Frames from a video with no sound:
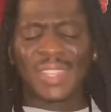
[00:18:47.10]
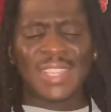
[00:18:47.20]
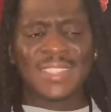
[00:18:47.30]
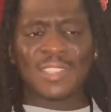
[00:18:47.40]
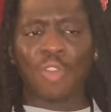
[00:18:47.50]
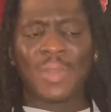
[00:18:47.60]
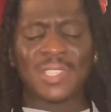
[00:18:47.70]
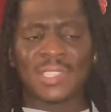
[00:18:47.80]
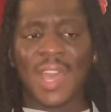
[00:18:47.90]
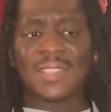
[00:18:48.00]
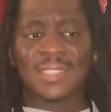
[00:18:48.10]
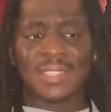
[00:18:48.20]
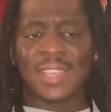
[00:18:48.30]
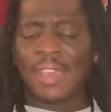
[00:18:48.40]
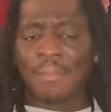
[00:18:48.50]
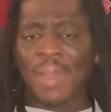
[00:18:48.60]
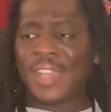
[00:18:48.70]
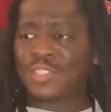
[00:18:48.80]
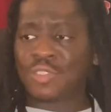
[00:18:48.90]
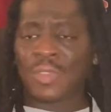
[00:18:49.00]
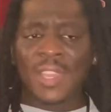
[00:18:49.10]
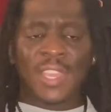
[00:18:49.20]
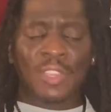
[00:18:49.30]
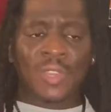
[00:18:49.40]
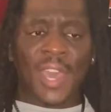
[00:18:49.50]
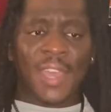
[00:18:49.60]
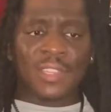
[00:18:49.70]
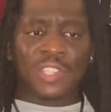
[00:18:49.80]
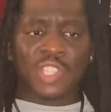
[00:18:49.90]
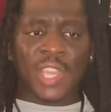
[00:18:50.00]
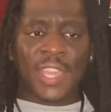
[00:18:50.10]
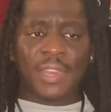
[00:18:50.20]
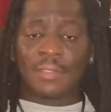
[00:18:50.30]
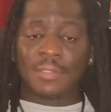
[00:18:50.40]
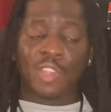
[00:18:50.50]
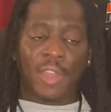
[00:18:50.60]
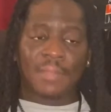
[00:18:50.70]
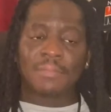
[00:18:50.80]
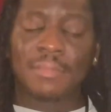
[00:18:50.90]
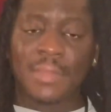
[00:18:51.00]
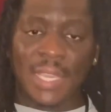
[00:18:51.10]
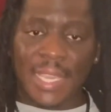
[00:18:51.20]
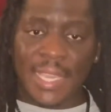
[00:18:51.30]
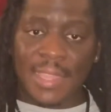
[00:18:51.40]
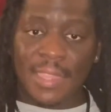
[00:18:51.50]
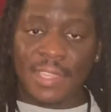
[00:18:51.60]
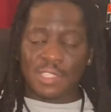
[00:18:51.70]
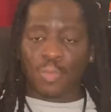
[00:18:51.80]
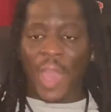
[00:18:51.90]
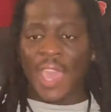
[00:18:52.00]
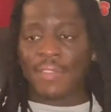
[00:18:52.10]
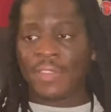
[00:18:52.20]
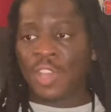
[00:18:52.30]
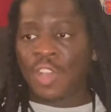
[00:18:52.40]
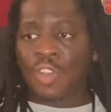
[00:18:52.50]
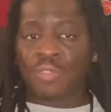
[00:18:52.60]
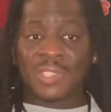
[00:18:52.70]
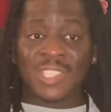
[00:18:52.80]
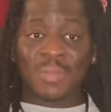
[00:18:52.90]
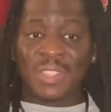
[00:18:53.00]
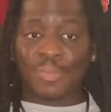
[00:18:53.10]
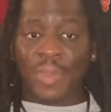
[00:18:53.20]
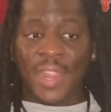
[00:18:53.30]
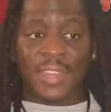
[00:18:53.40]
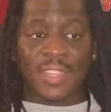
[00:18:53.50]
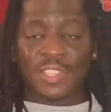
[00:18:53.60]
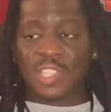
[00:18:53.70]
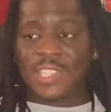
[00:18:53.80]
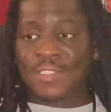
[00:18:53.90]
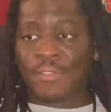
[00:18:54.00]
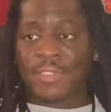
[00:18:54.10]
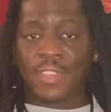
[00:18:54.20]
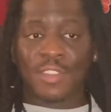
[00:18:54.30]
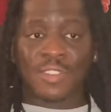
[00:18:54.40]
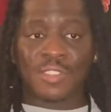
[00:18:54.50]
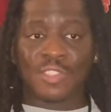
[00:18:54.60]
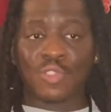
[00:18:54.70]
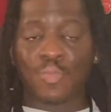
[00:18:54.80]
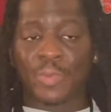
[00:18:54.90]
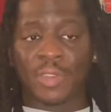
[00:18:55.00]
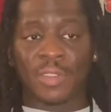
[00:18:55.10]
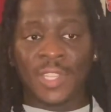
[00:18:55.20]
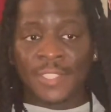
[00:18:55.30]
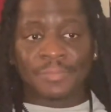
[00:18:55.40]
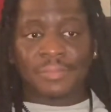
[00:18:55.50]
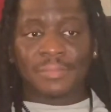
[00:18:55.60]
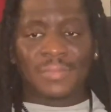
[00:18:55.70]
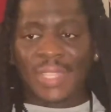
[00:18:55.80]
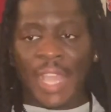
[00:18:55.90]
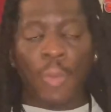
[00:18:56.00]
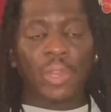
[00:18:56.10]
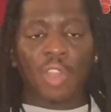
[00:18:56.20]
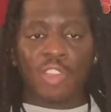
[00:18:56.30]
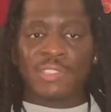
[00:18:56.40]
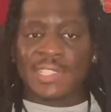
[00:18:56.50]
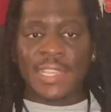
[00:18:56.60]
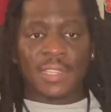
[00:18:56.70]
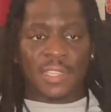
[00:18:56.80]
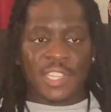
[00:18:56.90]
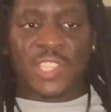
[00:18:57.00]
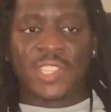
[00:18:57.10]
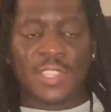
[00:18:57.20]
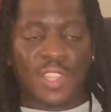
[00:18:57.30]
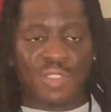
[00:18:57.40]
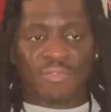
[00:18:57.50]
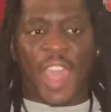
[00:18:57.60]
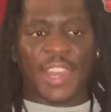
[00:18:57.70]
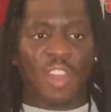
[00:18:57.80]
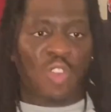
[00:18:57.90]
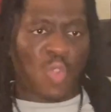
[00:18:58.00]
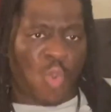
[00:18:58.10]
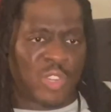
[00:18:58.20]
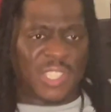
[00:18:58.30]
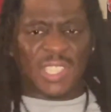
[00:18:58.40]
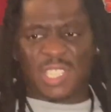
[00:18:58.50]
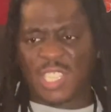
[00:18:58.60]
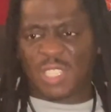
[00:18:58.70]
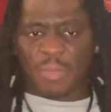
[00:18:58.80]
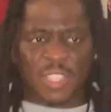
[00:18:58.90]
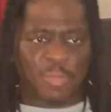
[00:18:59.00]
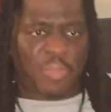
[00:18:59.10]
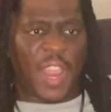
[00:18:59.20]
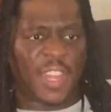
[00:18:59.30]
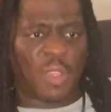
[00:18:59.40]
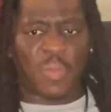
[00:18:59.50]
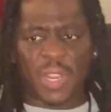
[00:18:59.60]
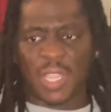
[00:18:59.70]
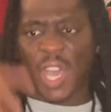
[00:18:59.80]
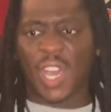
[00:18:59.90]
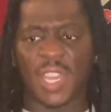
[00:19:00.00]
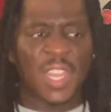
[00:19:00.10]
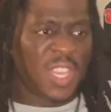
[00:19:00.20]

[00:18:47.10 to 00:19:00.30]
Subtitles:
There's a whole bunch of nonsense. Mind you, you got Ethan's wife, who's 6 months pregnant. She's over there super, I want to call her Xena, because she's in there riding on horses, 6 months pregnant with a gun.